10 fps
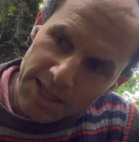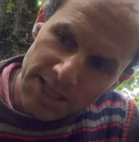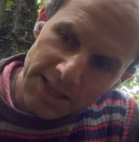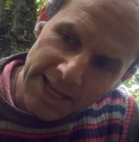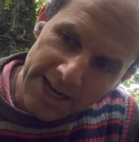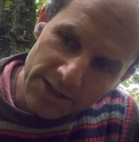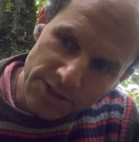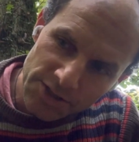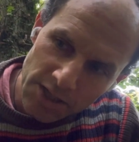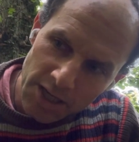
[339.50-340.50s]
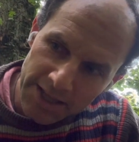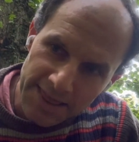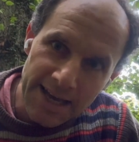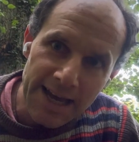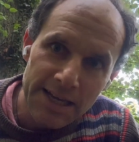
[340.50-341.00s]
the layers on
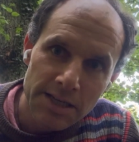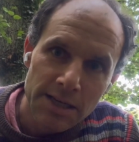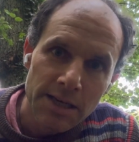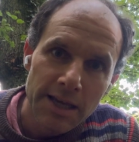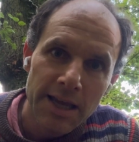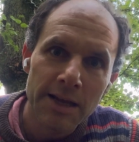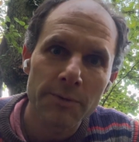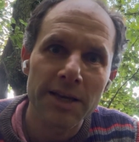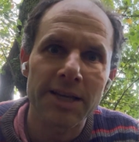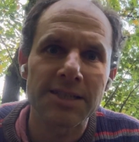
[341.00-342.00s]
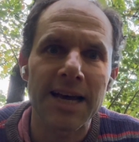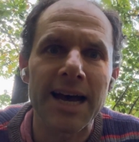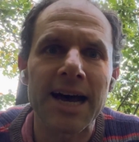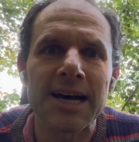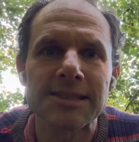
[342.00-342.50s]
that. And we get to
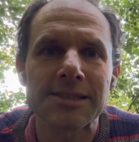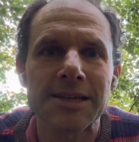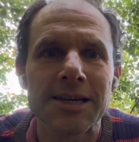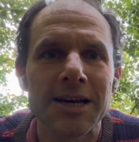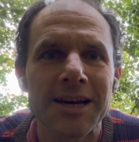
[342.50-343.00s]
ask,